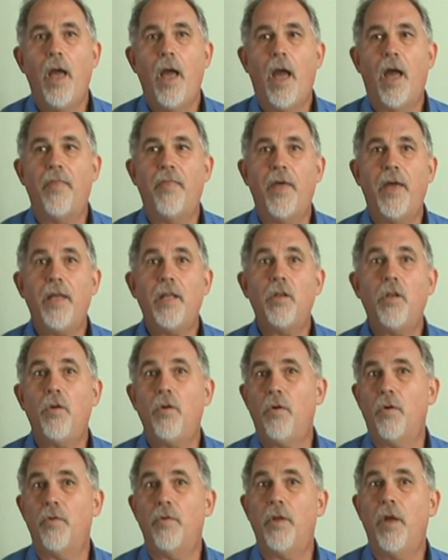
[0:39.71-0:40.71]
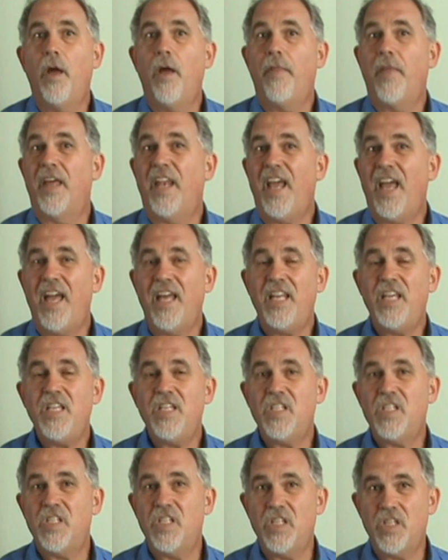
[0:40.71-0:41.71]
and they learned that any
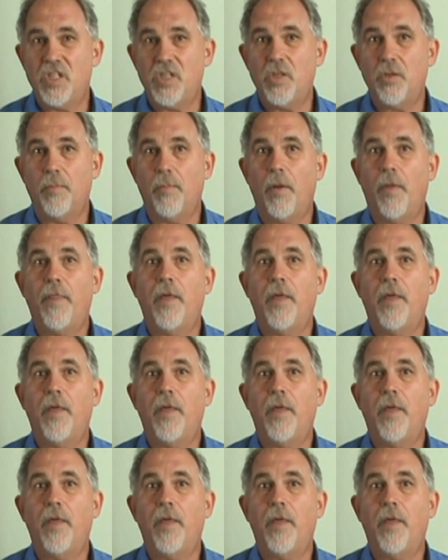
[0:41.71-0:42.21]
system